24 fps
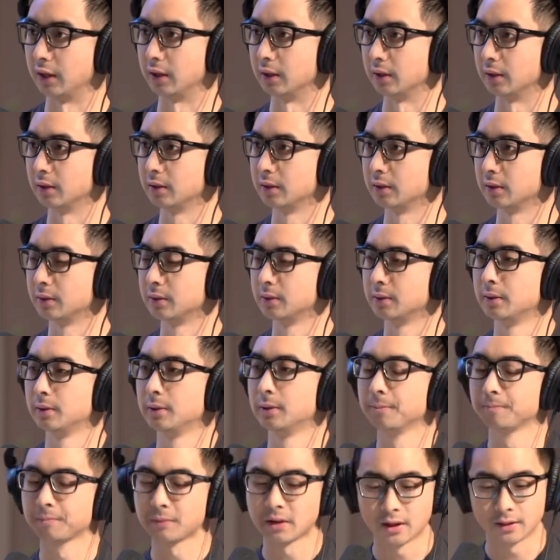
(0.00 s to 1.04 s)
What two
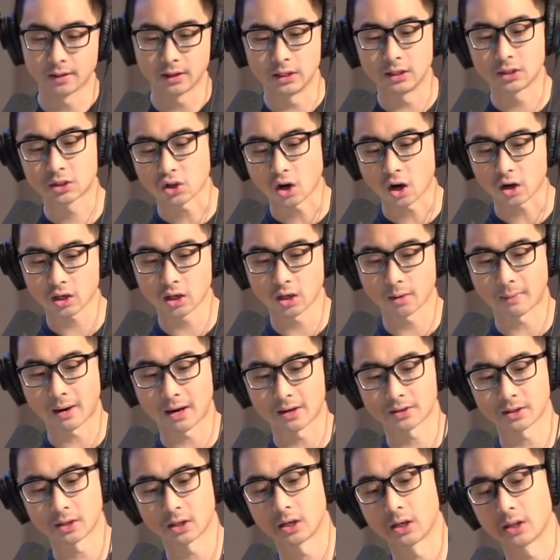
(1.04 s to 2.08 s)
things? He's talking
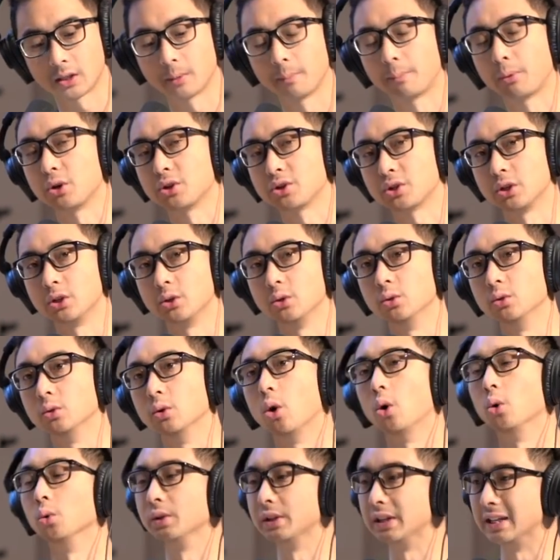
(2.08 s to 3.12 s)
about uh, the person who
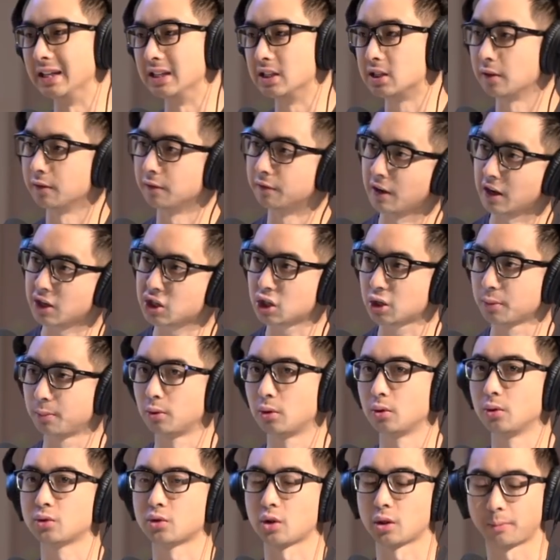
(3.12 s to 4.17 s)
only eats
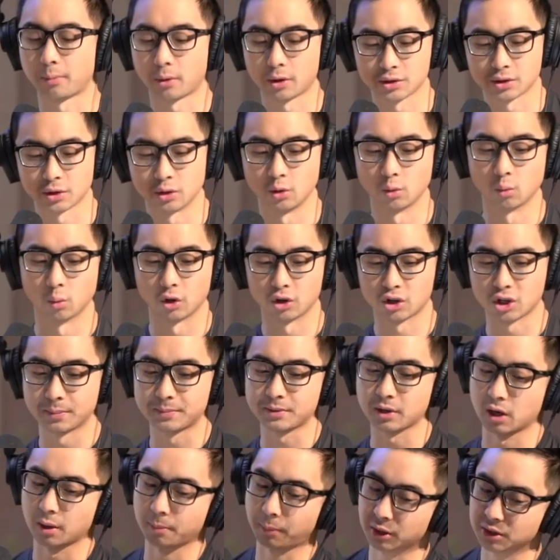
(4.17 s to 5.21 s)
vegetables or the person who worships
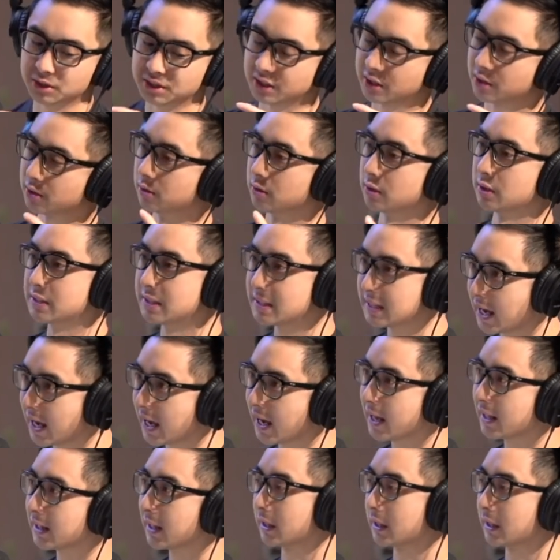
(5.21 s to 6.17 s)
on a particular day.